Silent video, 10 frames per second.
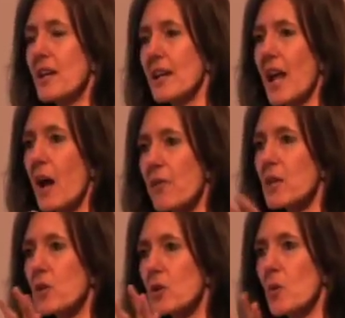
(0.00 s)
and how
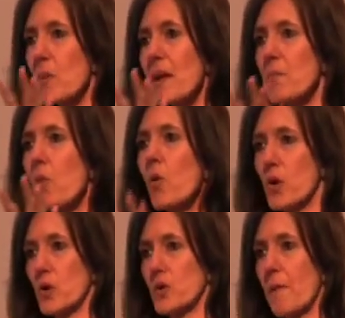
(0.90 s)
they could do a bit
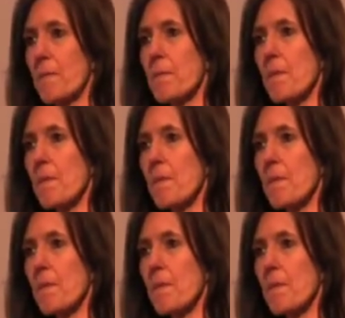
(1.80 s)
more good.